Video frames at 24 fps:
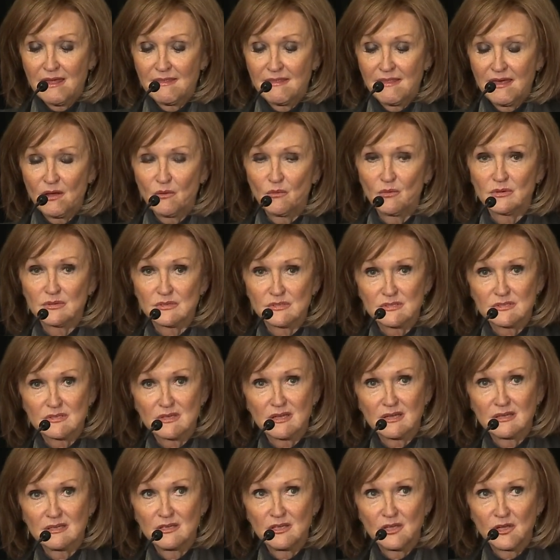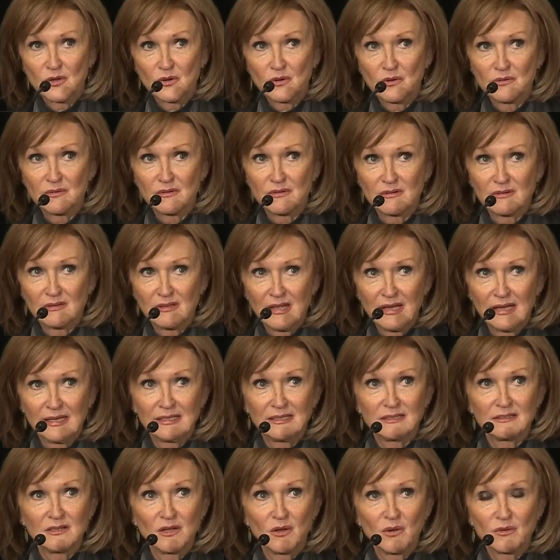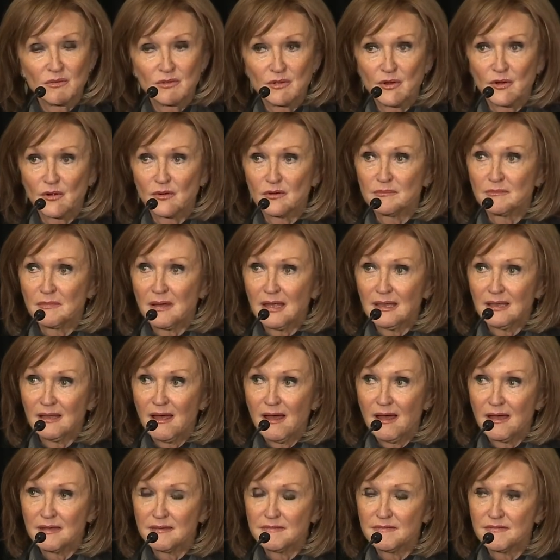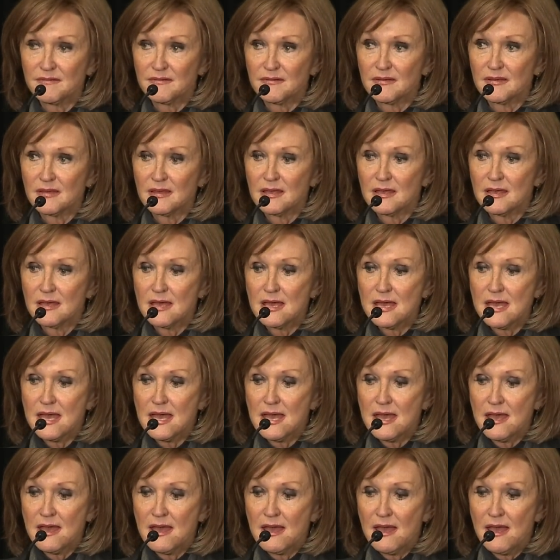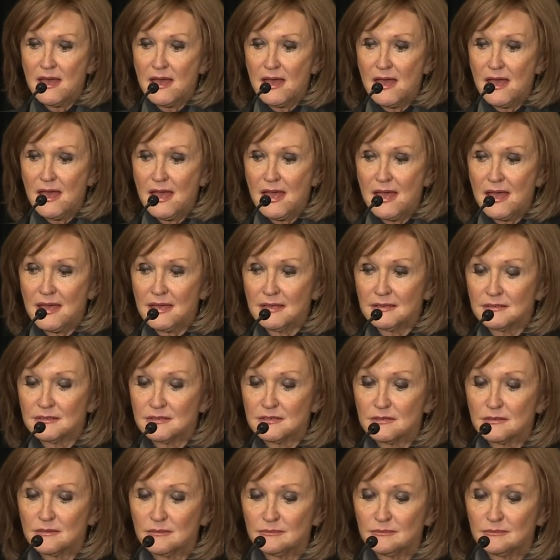that was a year like no other year in my life. And